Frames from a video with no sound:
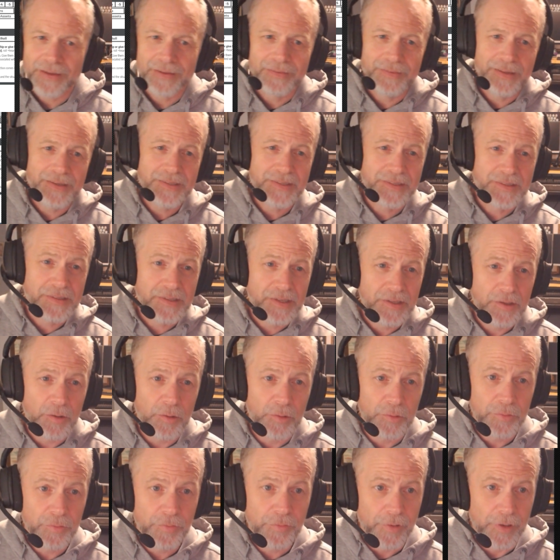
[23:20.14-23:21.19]
this is an
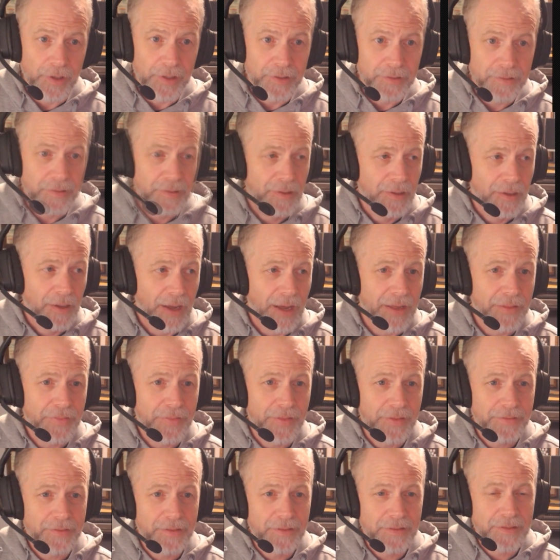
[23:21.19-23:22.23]
old friend. I
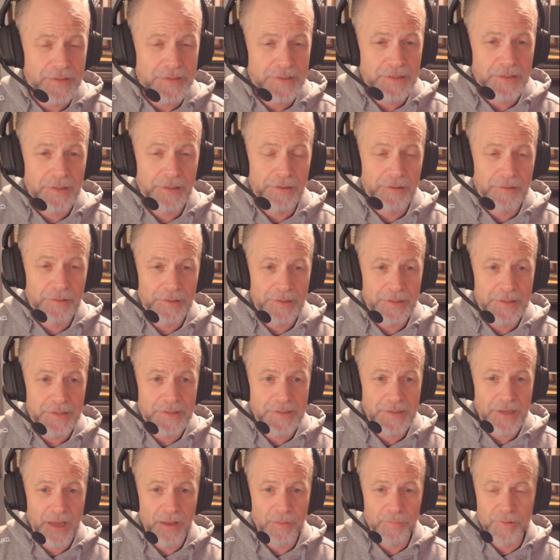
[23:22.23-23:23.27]
think that this clearly
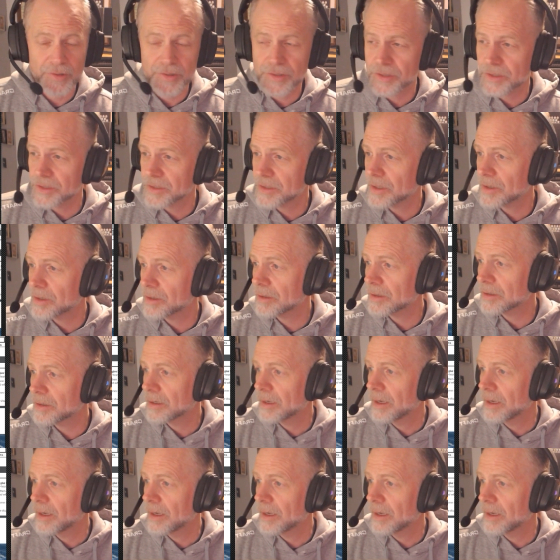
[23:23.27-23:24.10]
establishes her